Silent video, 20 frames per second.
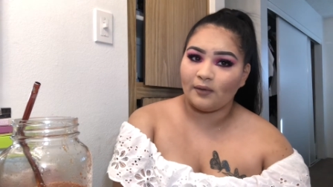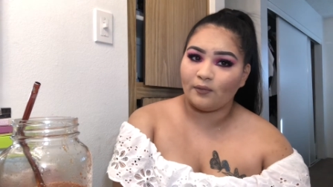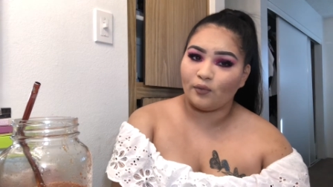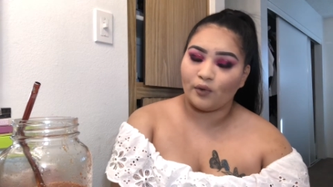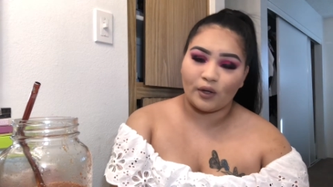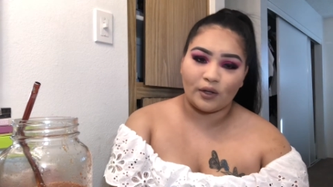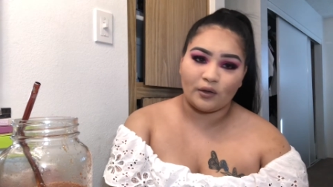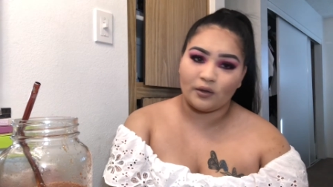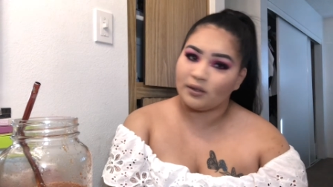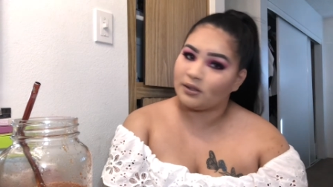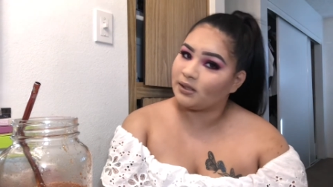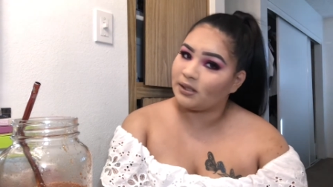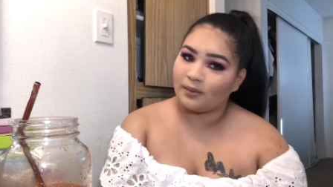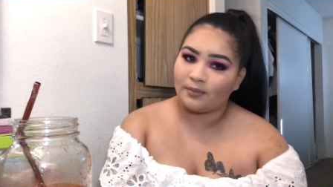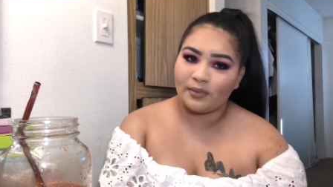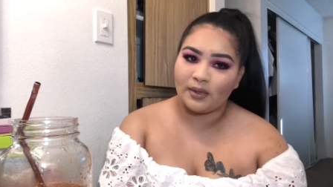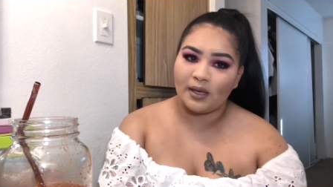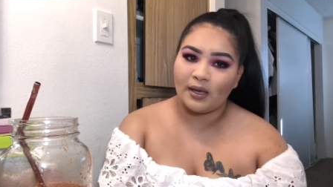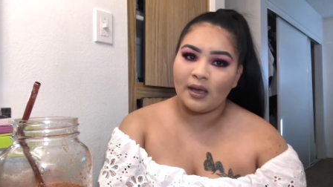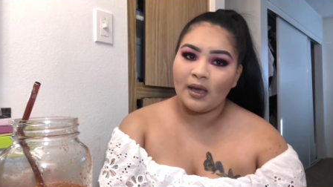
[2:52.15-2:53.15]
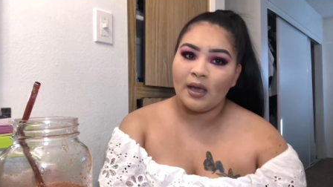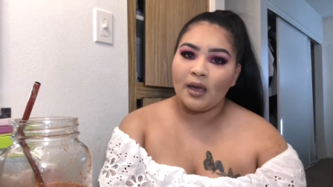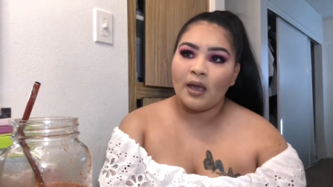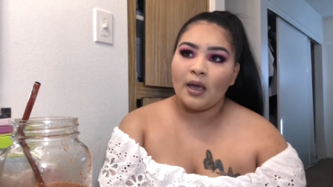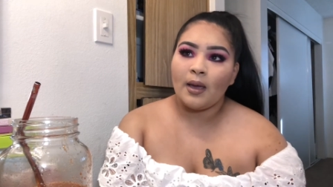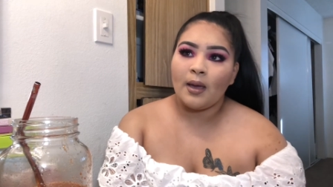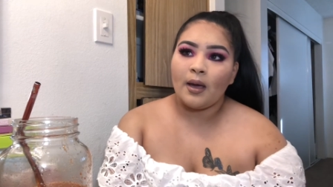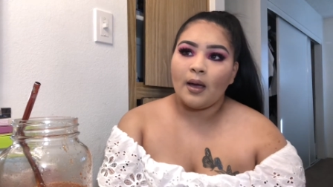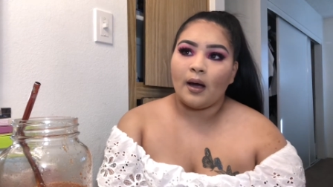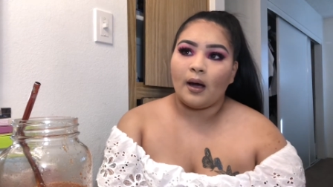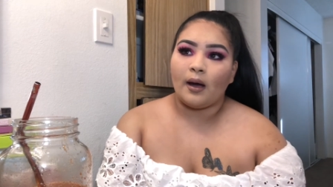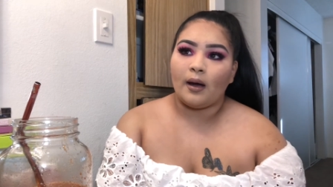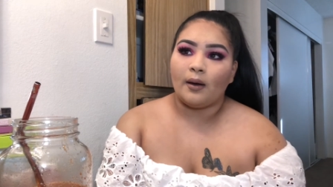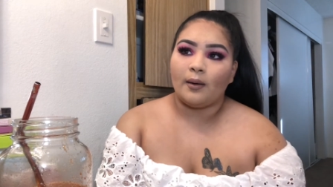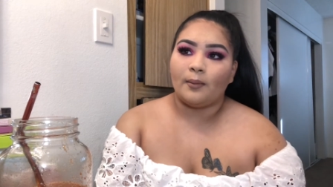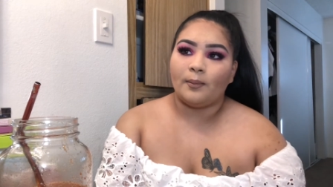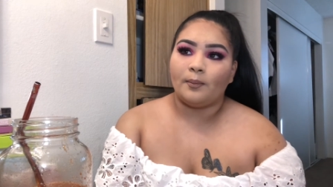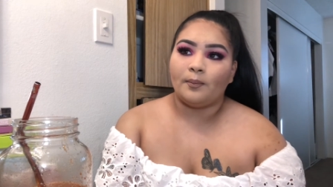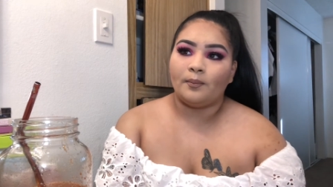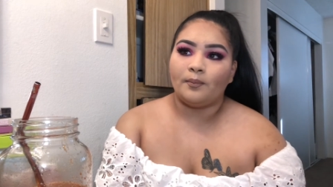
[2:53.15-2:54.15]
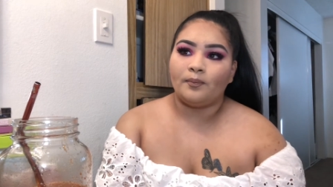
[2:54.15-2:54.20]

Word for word: whether it's something um,